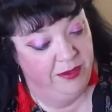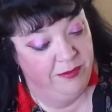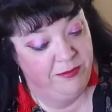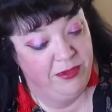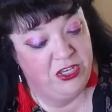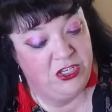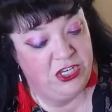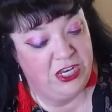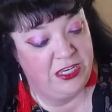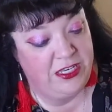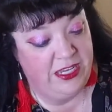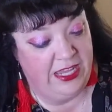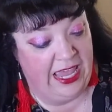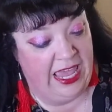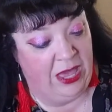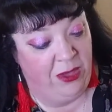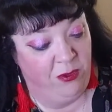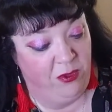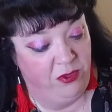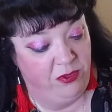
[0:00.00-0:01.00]
Magenta
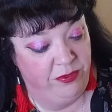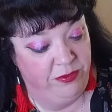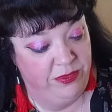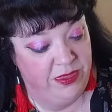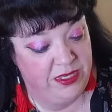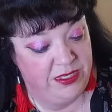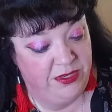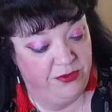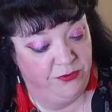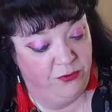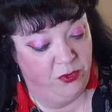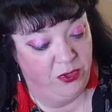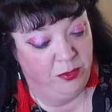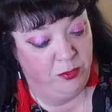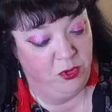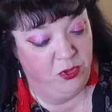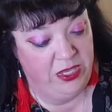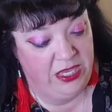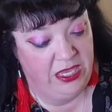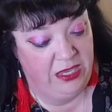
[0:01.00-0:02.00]
Owl. This
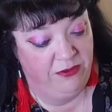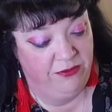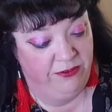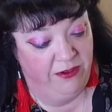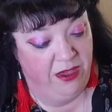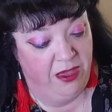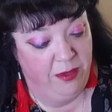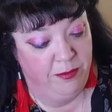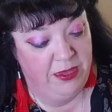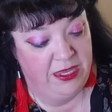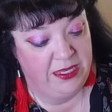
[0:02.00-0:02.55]
affordable key fob